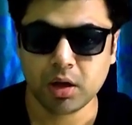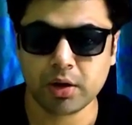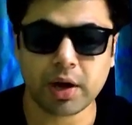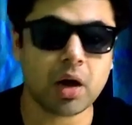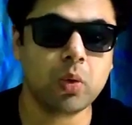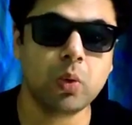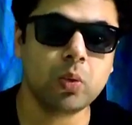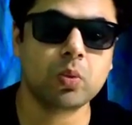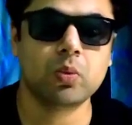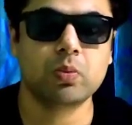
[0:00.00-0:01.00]

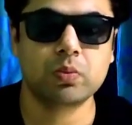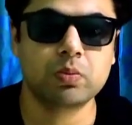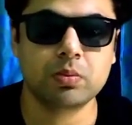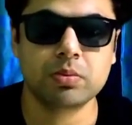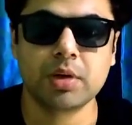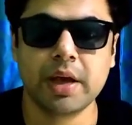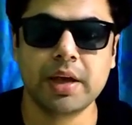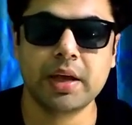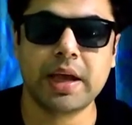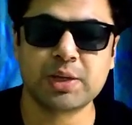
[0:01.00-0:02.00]
Rahu,
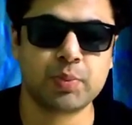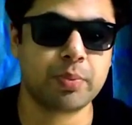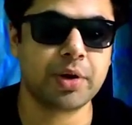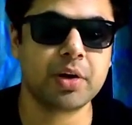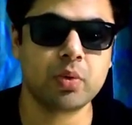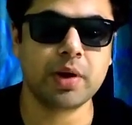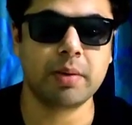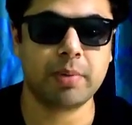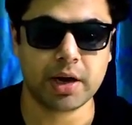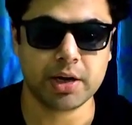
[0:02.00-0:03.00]
as per Bhrigu
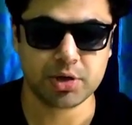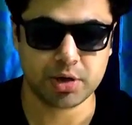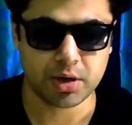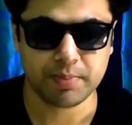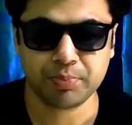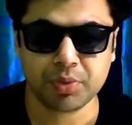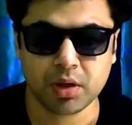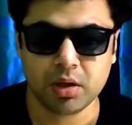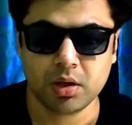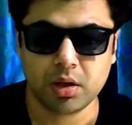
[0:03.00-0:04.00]
and Parashara,
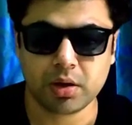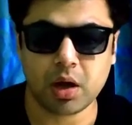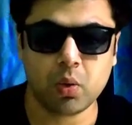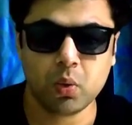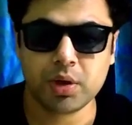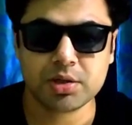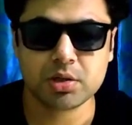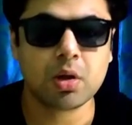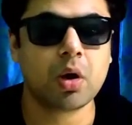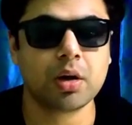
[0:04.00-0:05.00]
Rahu is
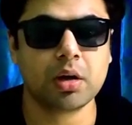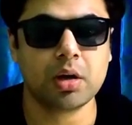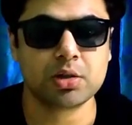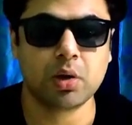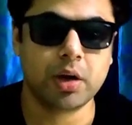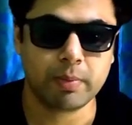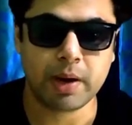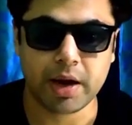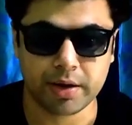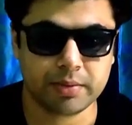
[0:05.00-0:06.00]
not a solid
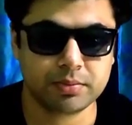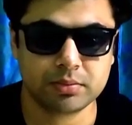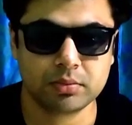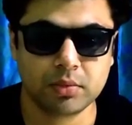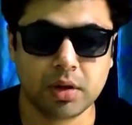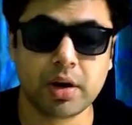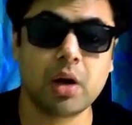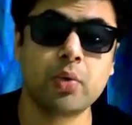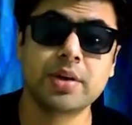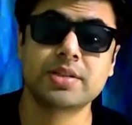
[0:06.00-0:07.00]
planet.
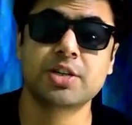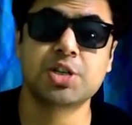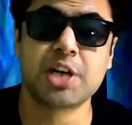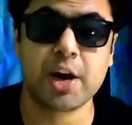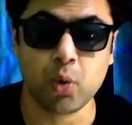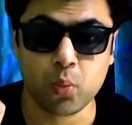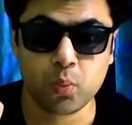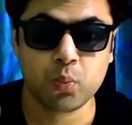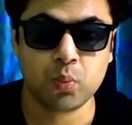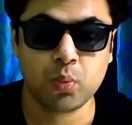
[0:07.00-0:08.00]
Rahu is a shadow.
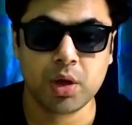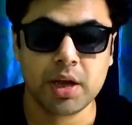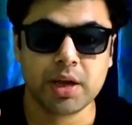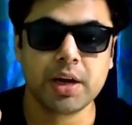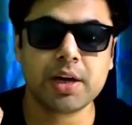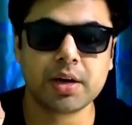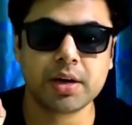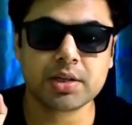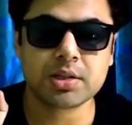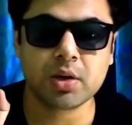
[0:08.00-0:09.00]
It
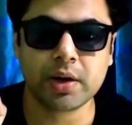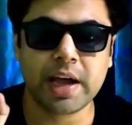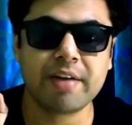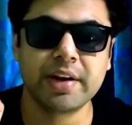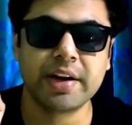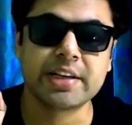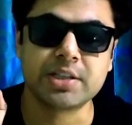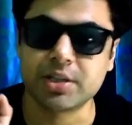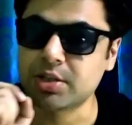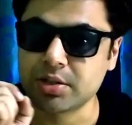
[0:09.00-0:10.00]
does not have an
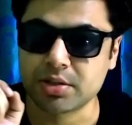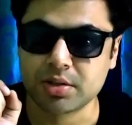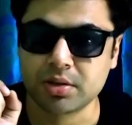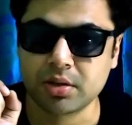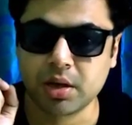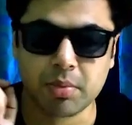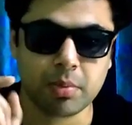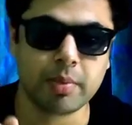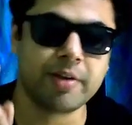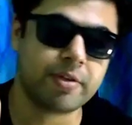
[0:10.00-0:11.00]
existence.
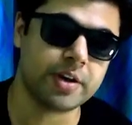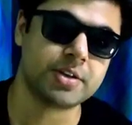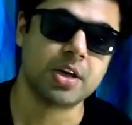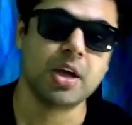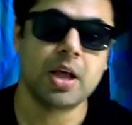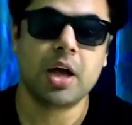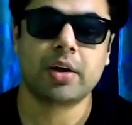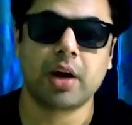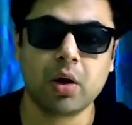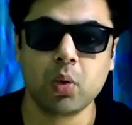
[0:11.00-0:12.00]
Remember, my friends,
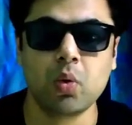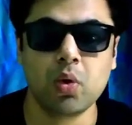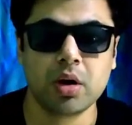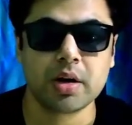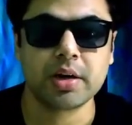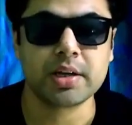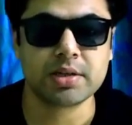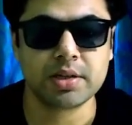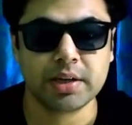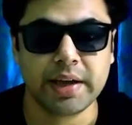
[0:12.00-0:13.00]
Rahu
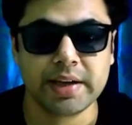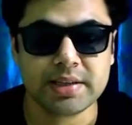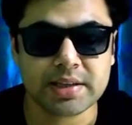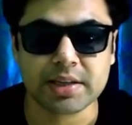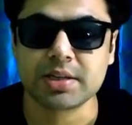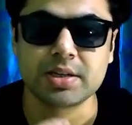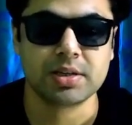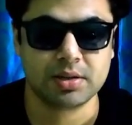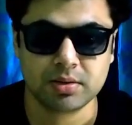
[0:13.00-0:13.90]
doesn't exist.